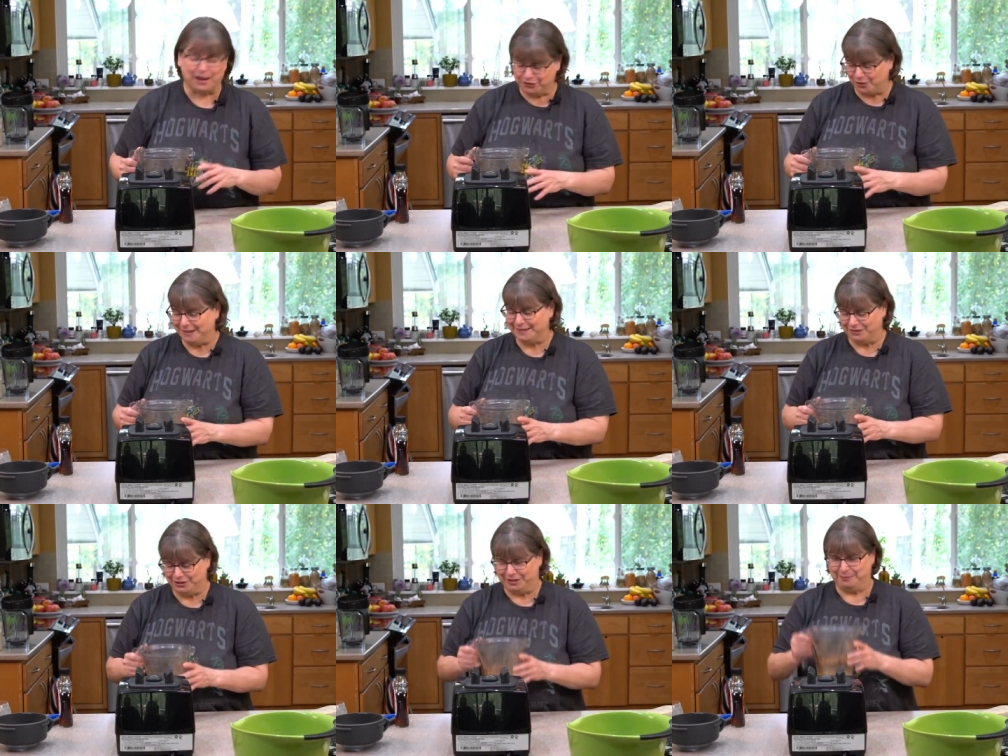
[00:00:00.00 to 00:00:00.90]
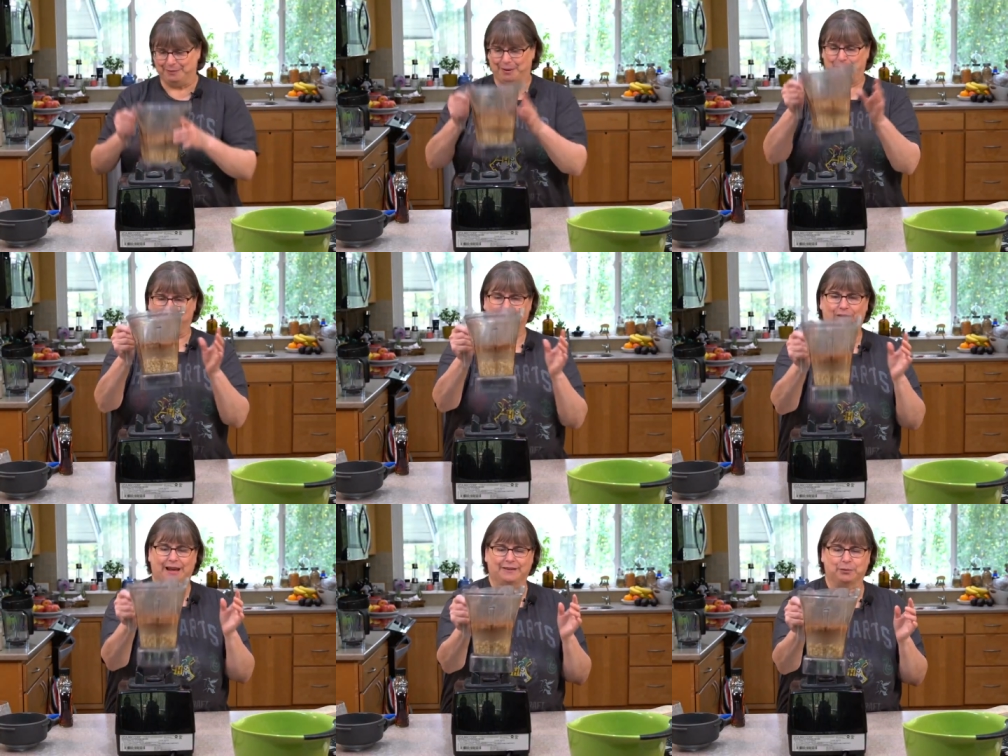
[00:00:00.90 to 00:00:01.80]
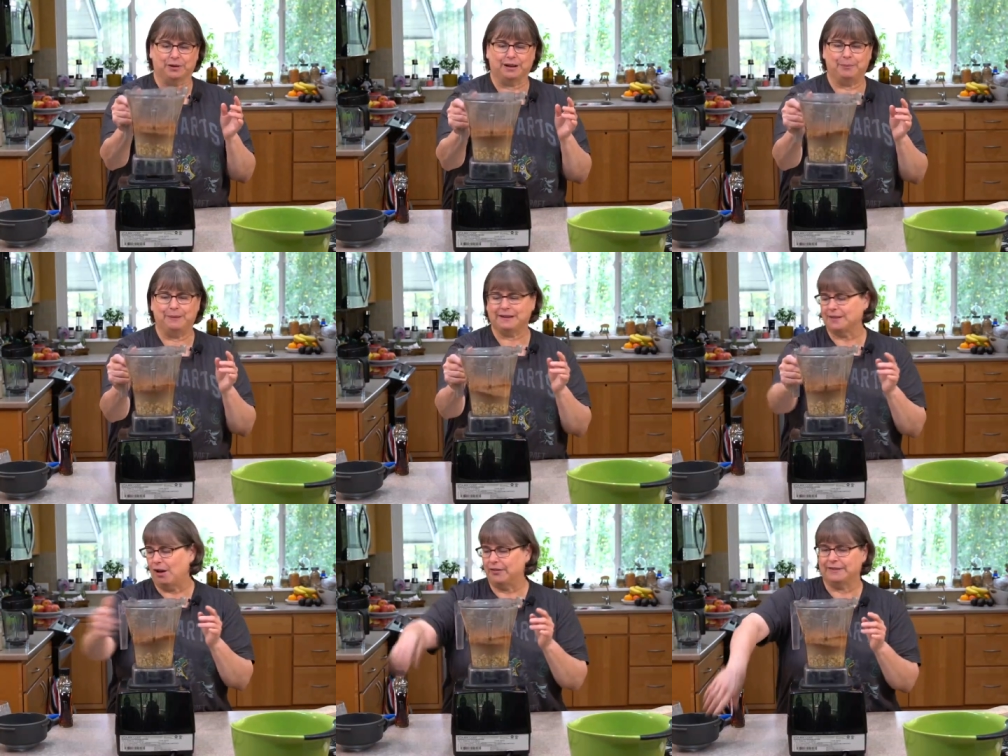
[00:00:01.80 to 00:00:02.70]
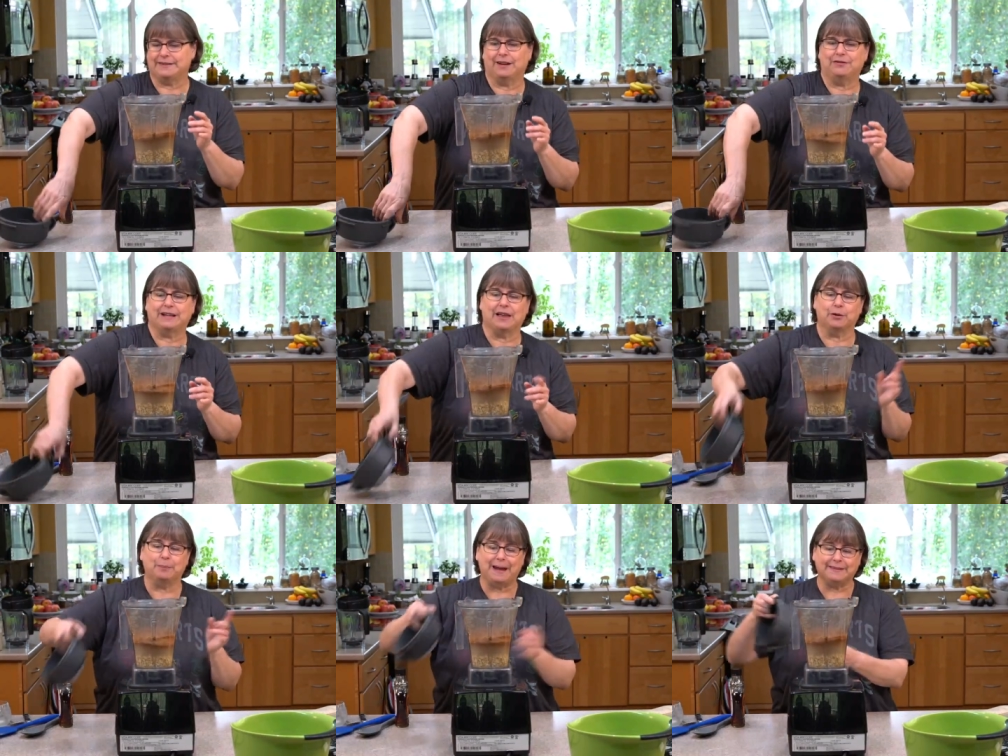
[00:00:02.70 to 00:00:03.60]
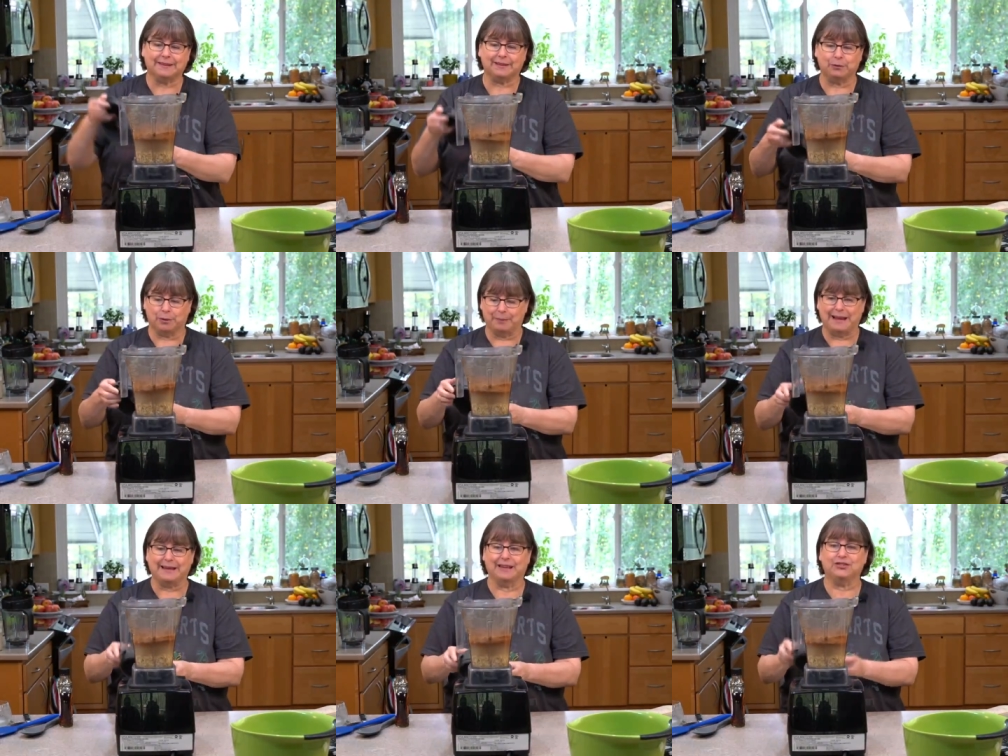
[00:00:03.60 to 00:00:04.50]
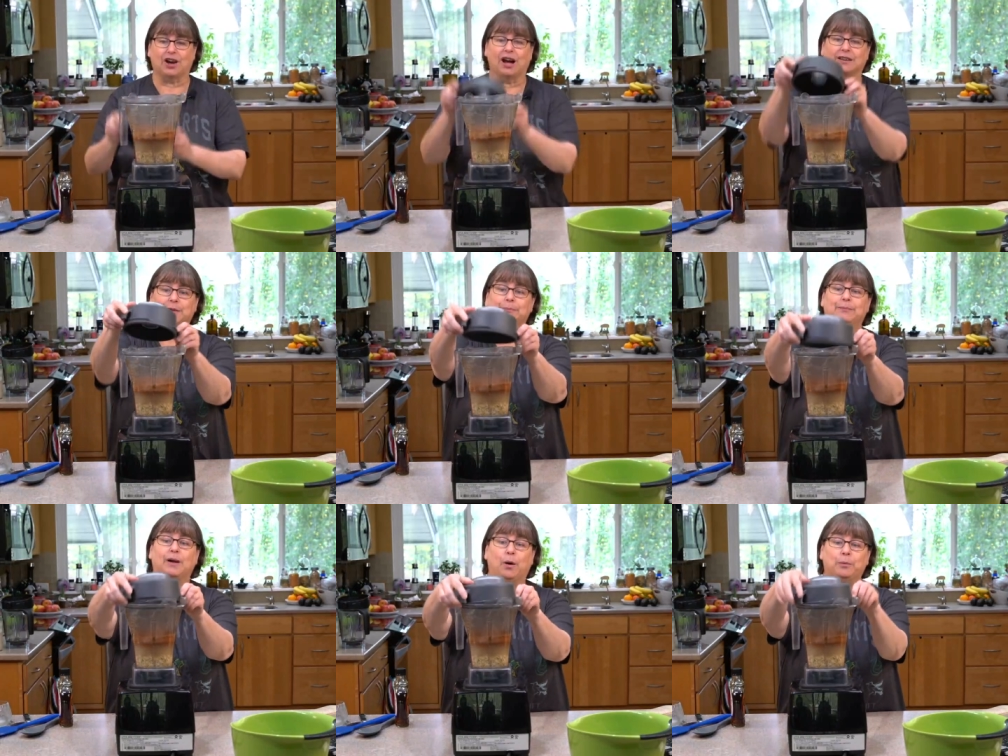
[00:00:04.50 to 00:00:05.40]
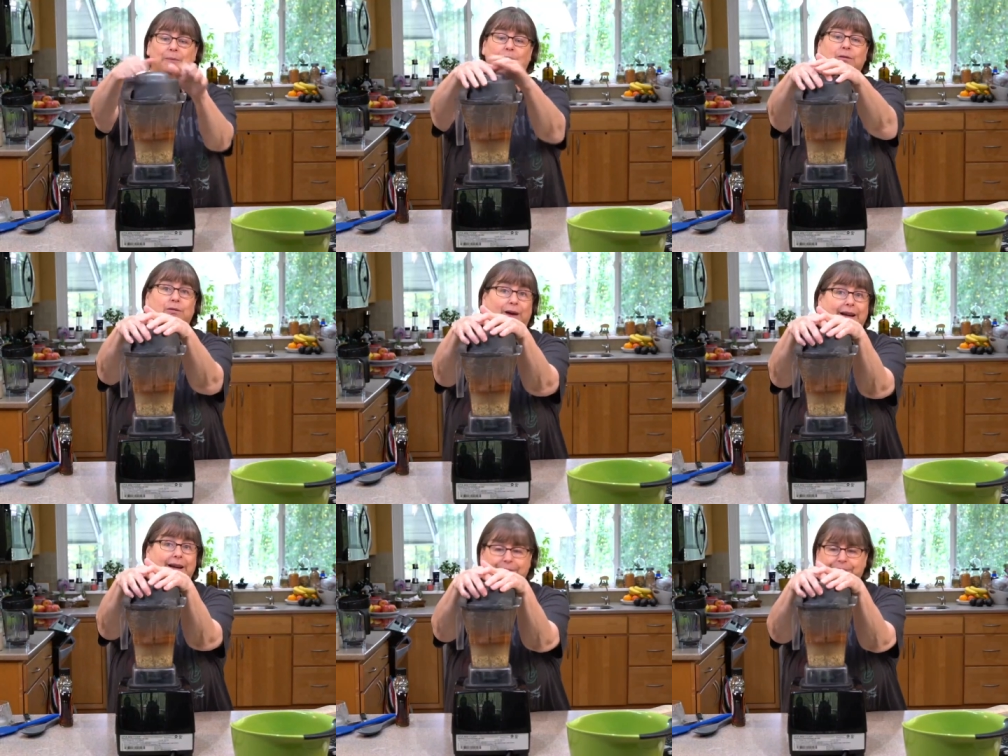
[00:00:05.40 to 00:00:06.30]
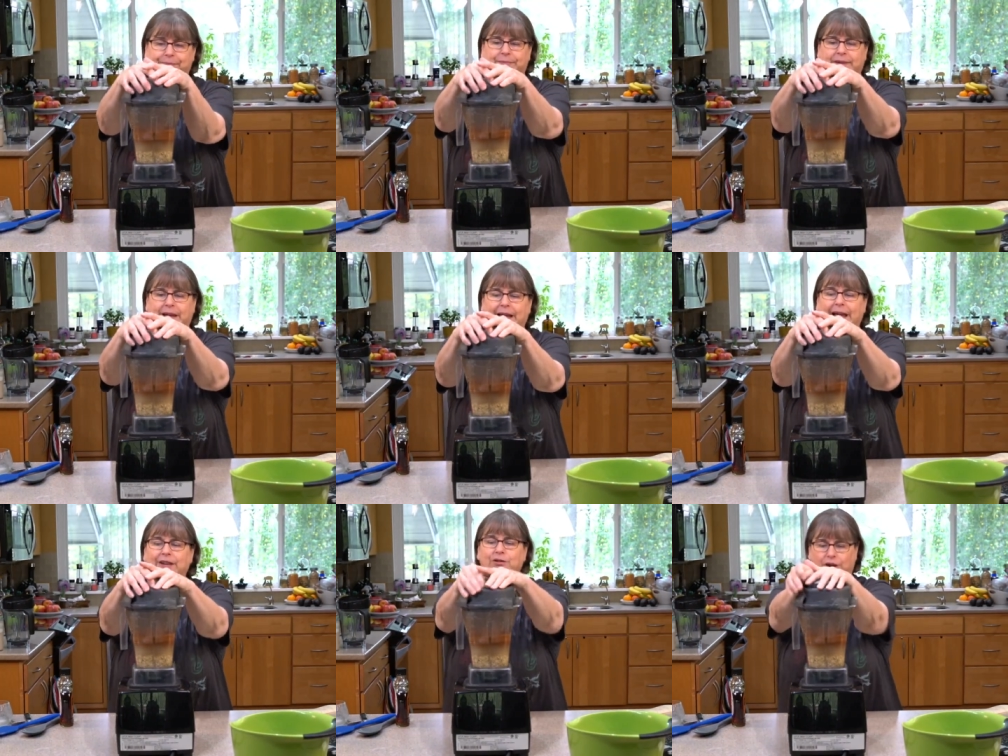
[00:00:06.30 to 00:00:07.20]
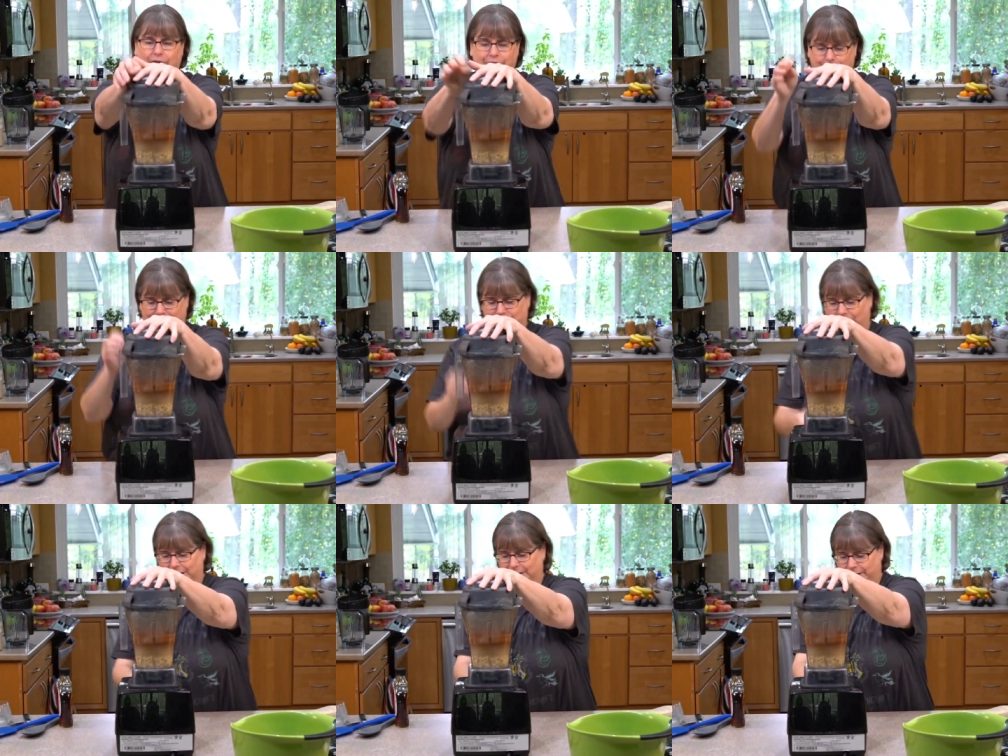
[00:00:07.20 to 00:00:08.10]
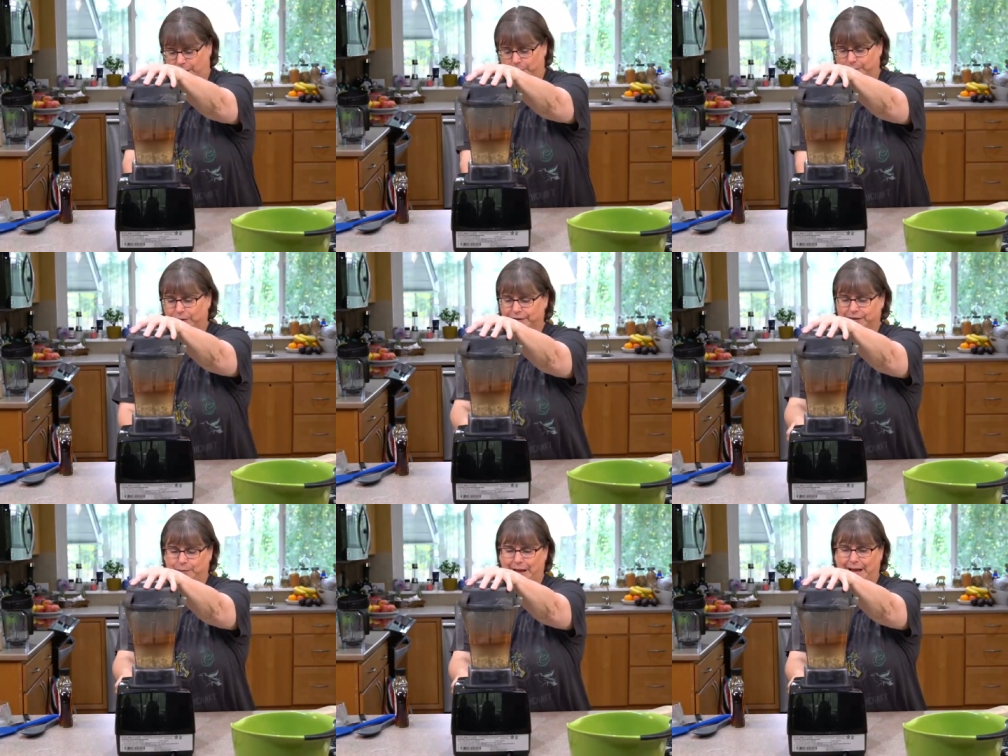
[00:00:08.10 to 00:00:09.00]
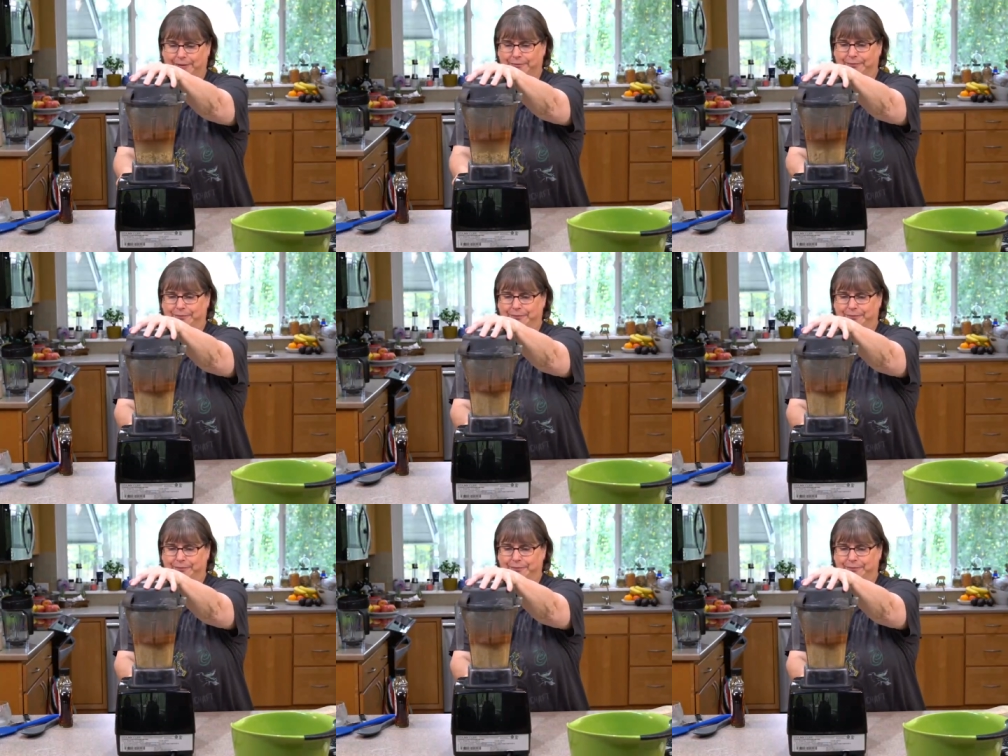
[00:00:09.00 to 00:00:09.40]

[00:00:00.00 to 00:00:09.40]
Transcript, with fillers: Joanne said she did meet my books. Okay, so we're going to mix all this stuff together. Basically, we're making chocolate oat milk, right? And you could also make chocolate oat milk this way.